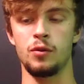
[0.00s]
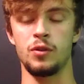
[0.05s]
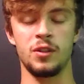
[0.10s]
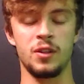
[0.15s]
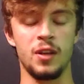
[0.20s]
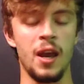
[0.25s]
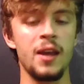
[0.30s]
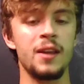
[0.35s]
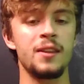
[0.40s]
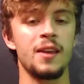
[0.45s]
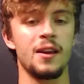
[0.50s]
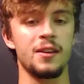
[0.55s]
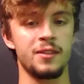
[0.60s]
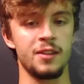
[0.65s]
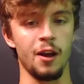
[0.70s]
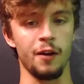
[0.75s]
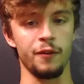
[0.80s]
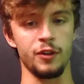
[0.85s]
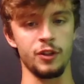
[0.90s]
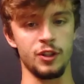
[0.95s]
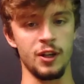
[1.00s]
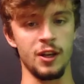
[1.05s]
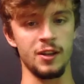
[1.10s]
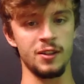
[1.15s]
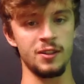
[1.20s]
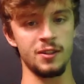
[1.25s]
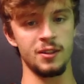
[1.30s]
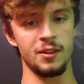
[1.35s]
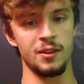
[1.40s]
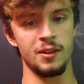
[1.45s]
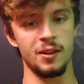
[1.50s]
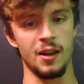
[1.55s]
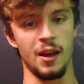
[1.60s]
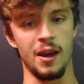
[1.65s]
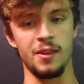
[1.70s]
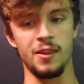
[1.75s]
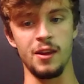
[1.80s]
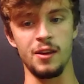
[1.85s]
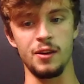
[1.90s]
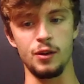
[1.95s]
take that selfishness
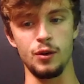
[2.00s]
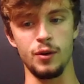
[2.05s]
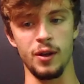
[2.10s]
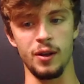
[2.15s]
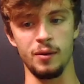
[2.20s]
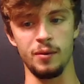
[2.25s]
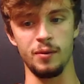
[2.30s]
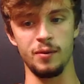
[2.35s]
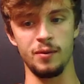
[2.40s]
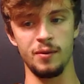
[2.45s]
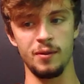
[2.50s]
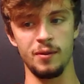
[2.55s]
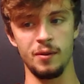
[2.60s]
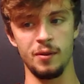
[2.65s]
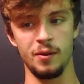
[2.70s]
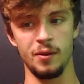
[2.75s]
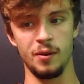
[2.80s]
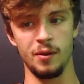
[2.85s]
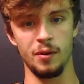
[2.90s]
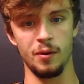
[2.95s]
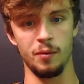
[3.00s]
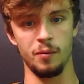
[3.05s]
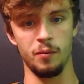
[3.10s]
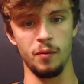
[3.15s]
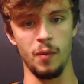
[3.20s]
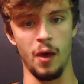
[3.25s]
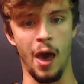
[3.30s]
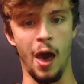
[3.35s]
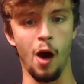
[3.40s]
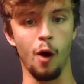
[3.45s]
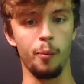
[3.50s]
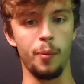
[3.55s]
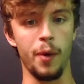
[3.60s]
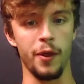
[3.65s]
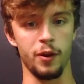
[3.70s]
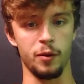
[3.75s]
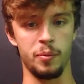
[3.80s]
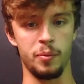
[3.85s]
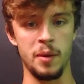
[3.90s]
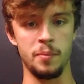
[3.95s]
and then you can help
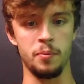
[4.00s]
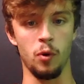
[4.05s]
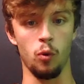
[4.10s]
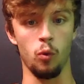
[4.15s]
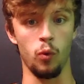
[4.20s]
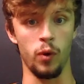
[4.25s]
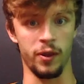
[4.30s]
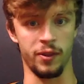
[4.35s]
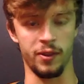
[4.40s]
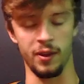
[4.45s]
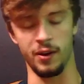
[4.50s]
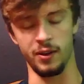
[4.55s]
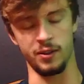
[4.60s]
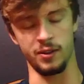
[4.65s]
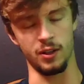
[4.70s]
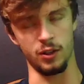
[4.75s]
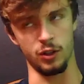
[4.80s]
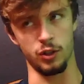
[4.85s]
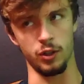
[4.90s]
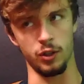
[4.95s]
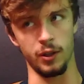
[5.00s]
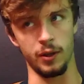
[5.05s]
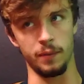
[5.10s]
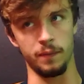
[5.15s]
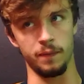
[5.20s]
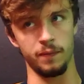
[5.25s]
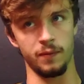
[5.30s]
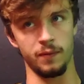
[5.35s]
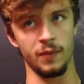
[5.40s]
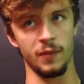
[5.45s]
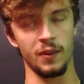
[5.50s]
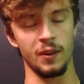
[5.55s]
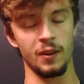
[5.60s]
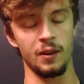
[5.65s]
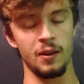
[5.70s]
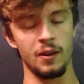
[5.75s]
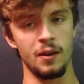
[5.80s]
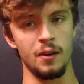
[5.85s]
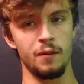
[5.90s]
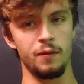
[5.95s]
other people with it essentially.
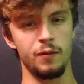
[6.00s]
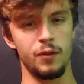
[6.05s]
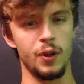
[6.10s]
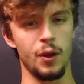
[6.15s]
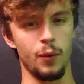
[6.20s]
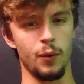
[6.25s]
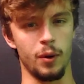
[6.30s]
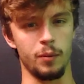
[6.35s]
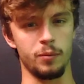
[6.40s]
If you get what I'm